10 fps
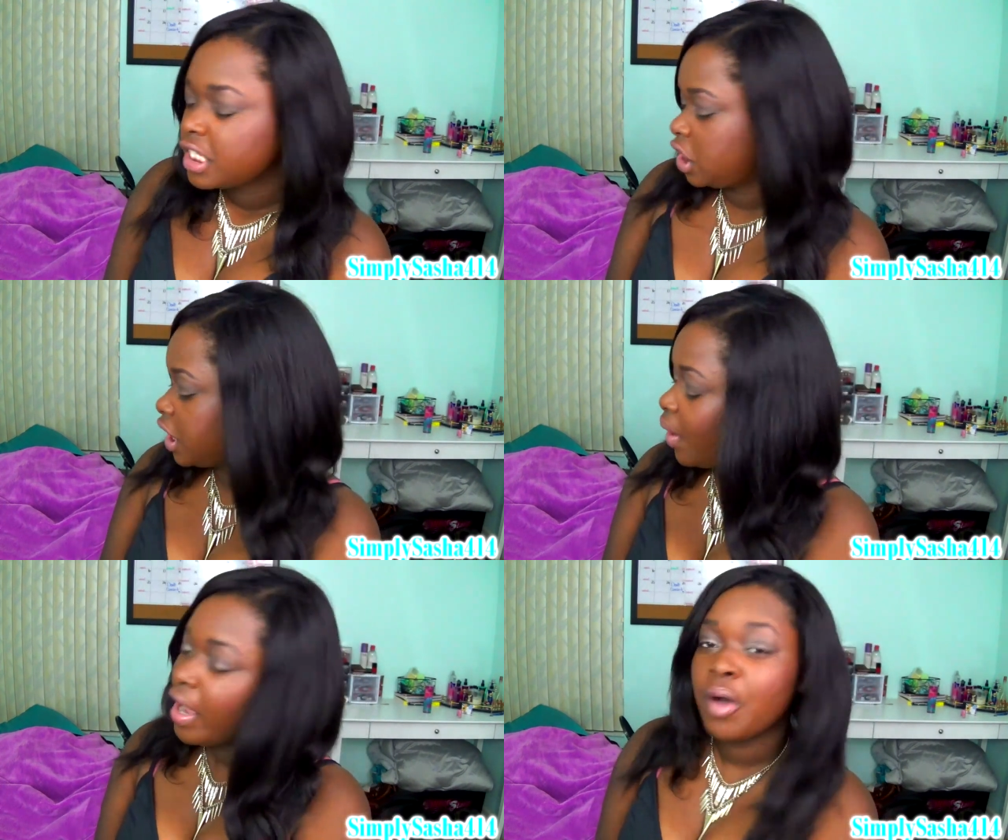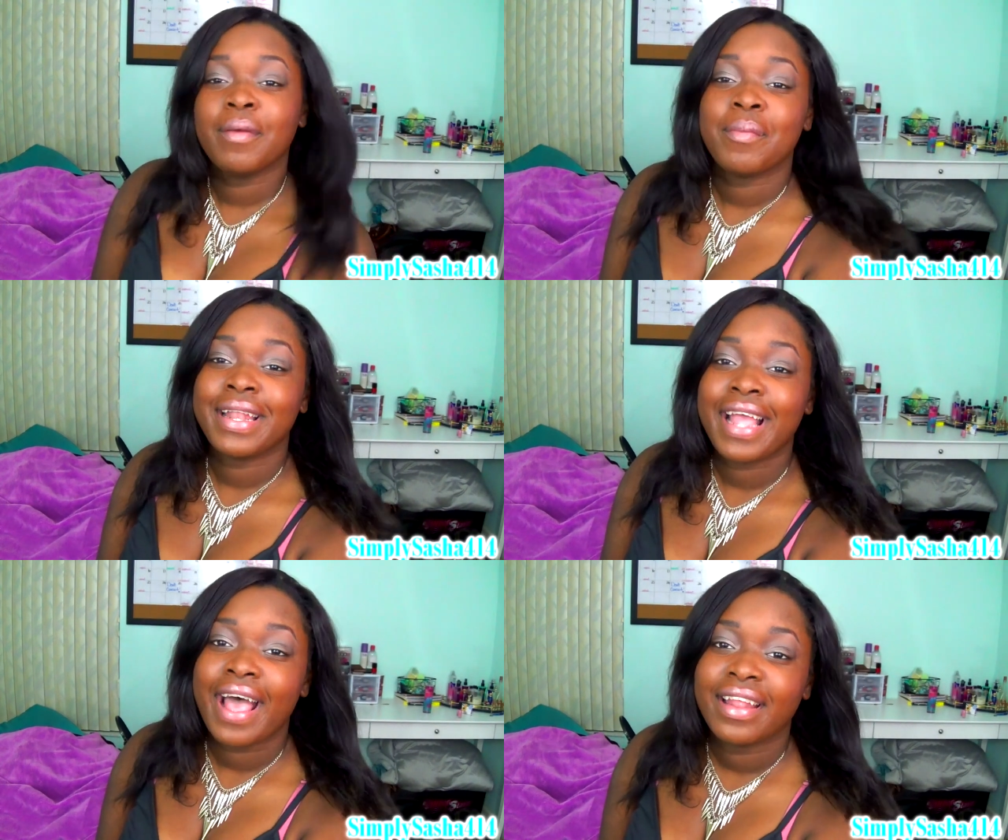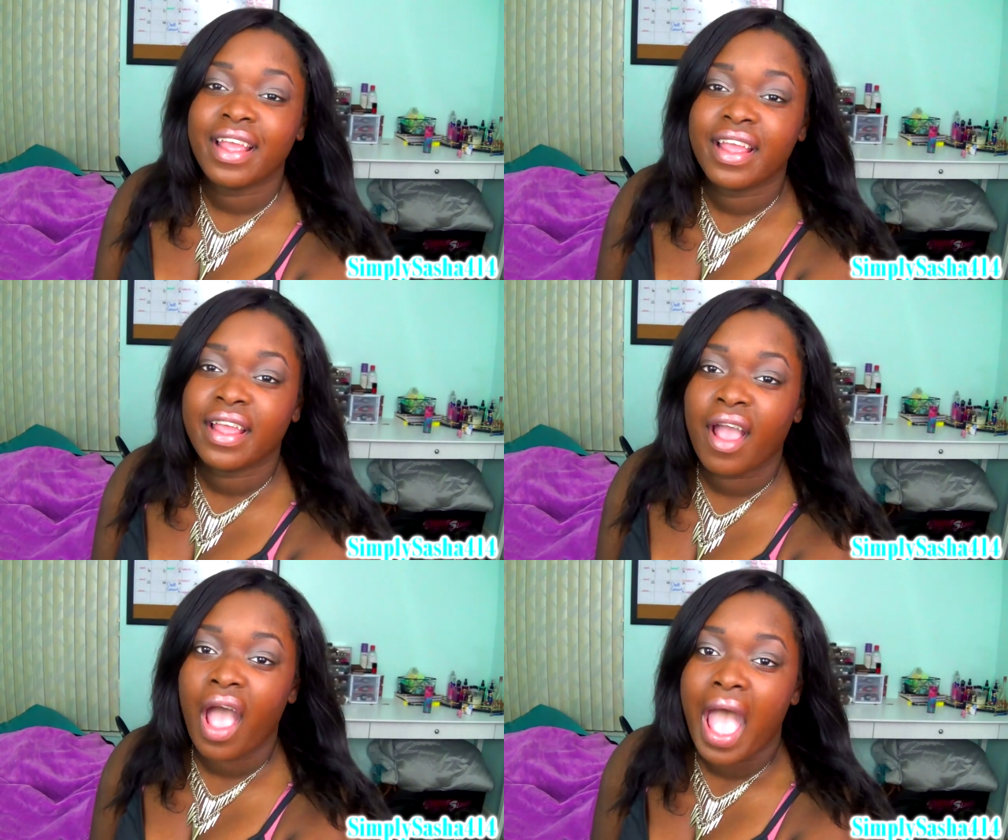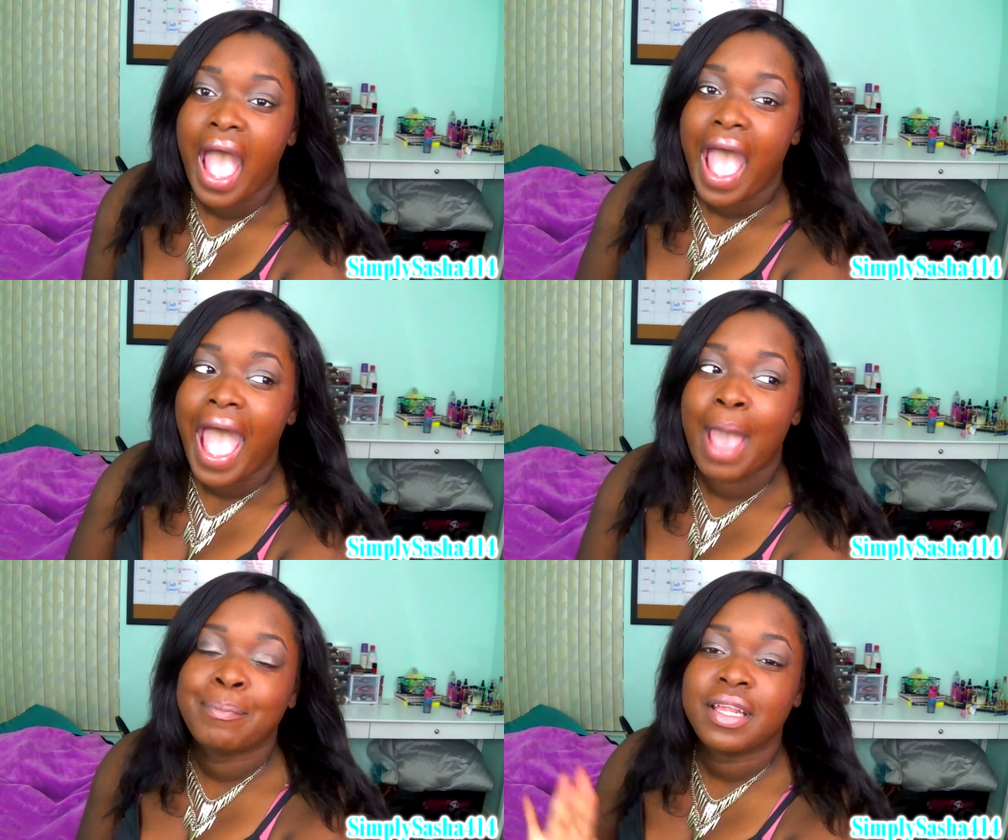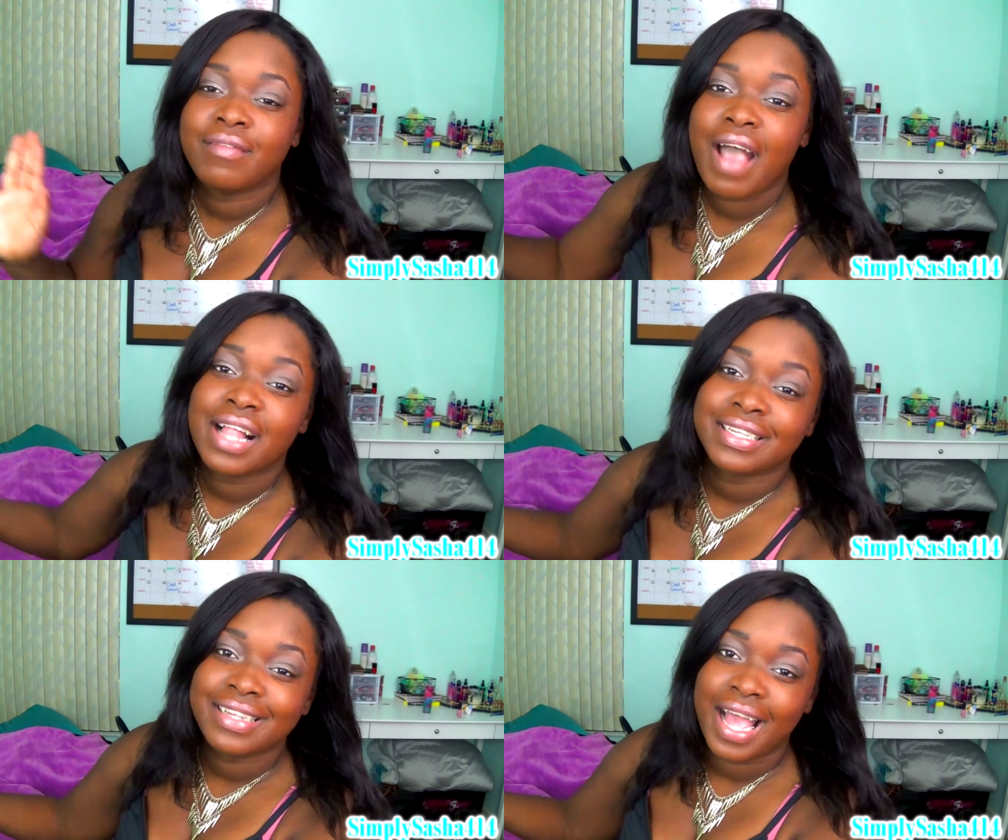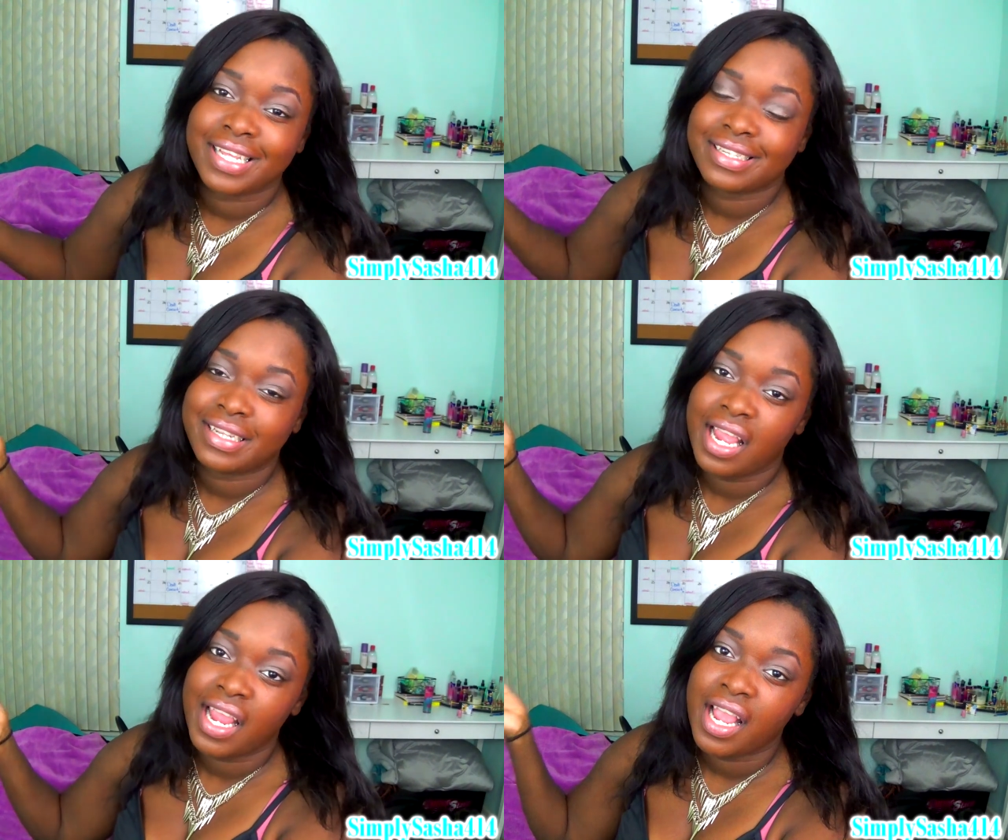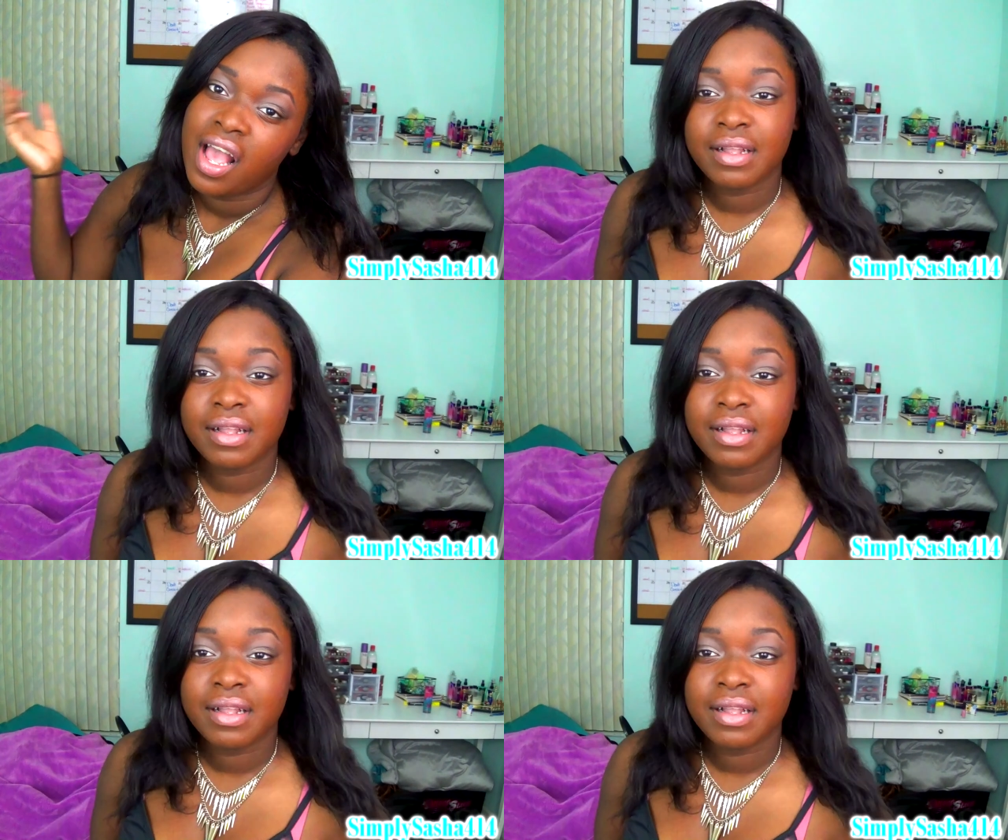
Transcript: So I hope everybody had a happy Valentine's Day.